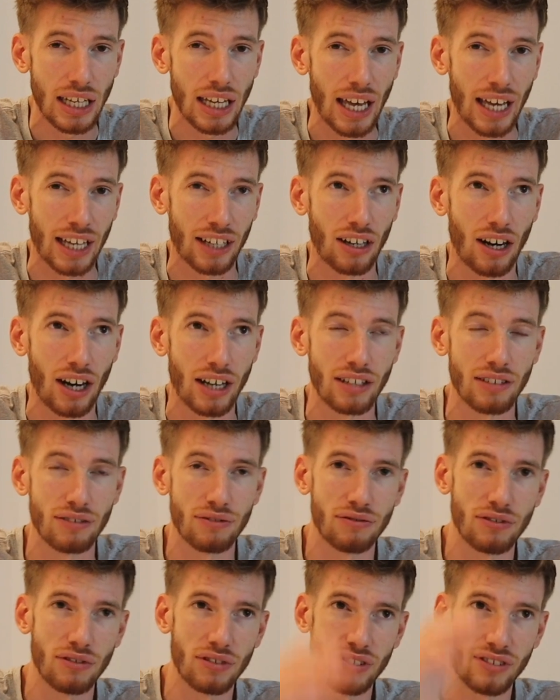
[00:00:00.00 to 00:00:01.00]
It kind of
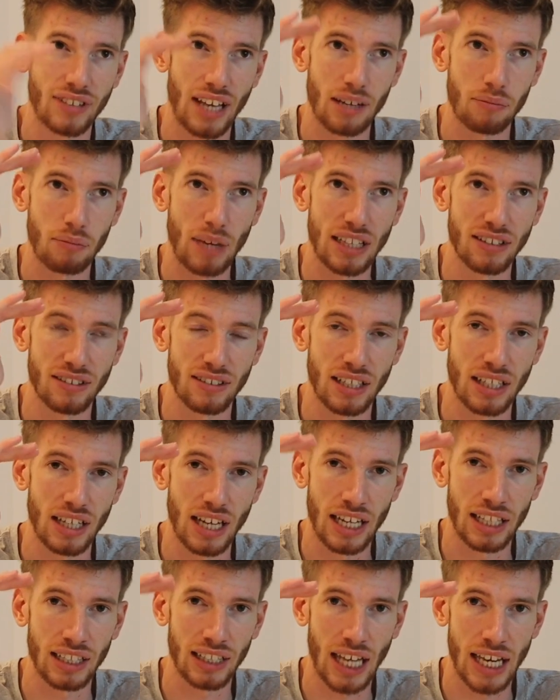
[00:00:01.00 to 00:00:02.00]
segments it
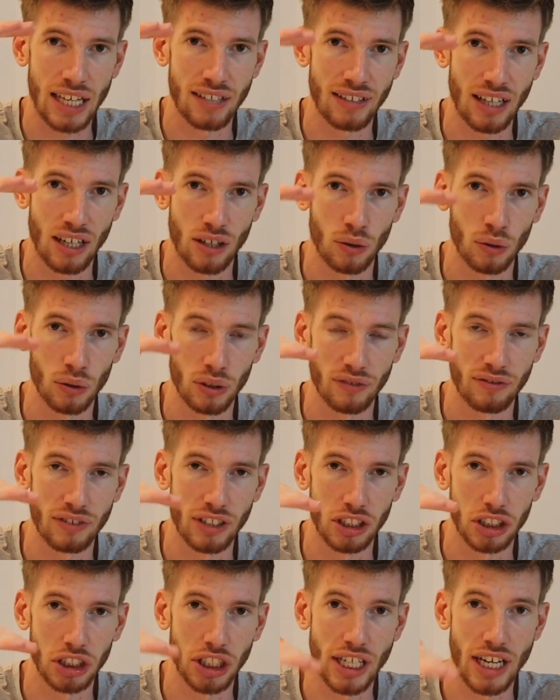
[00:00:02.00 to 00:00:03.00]
and lays out all of the
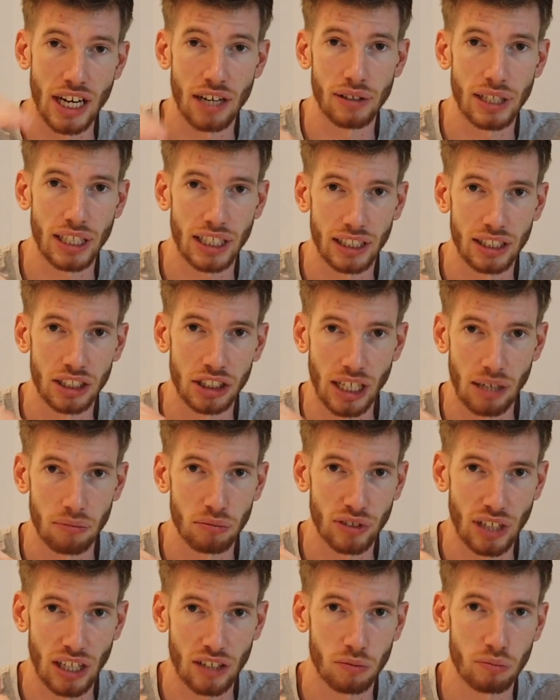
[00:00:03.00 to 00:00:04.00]
generic
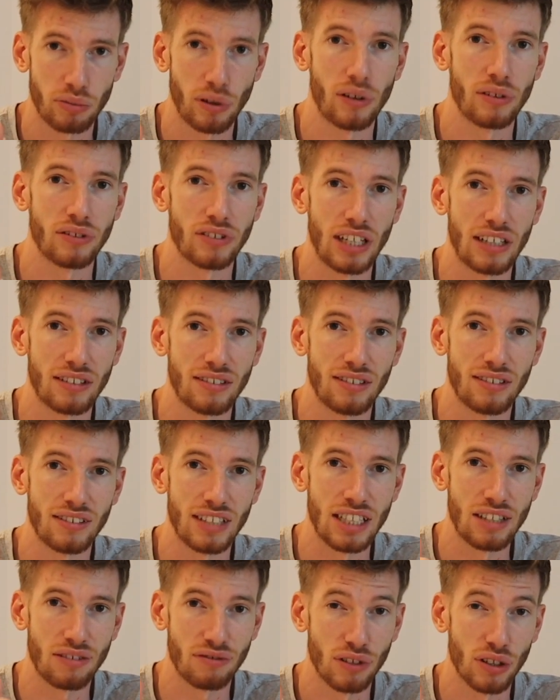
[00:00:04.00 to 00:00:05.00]
Gemsas processes
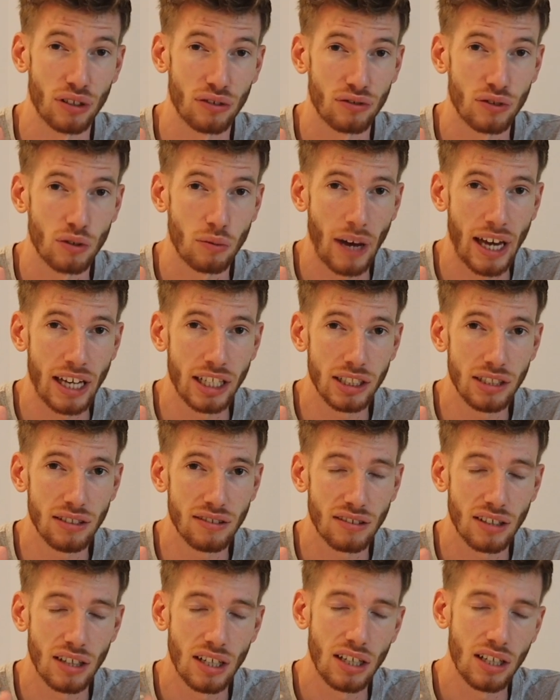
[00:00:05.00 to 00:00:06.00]
in the first few pages.